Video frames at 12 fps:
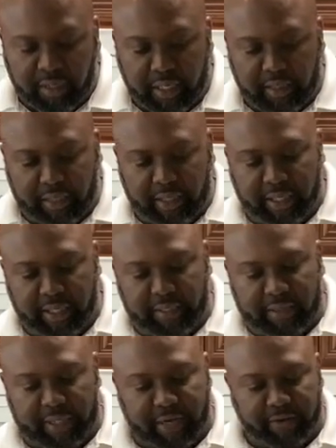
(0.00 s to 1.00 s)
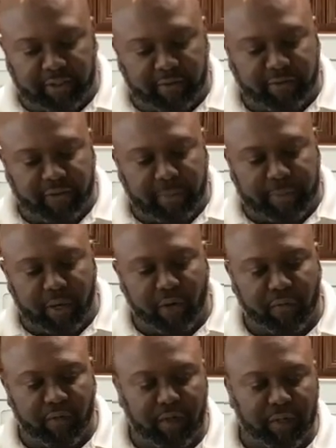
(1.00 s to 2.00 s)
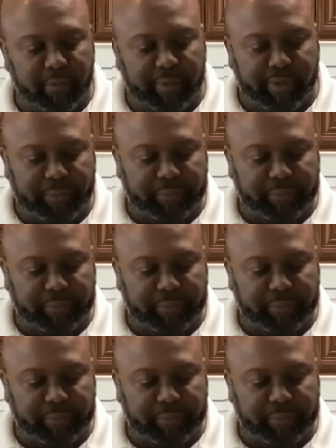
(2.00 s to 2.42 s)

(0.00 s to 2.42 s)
Good. Just flip it over a little bit.